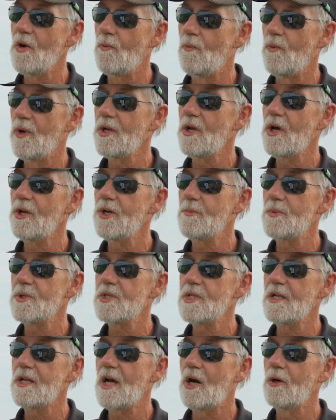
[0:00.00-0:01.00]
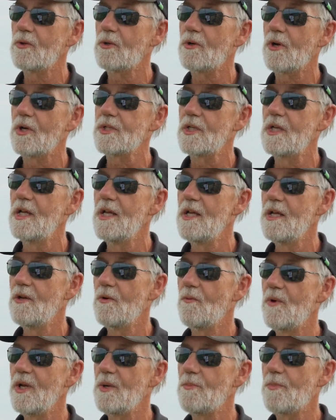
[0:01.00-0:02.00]
100% outcrossing
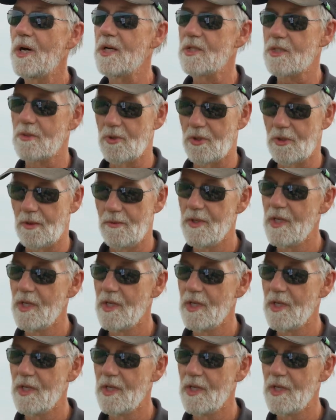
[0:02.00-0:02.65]
when possible.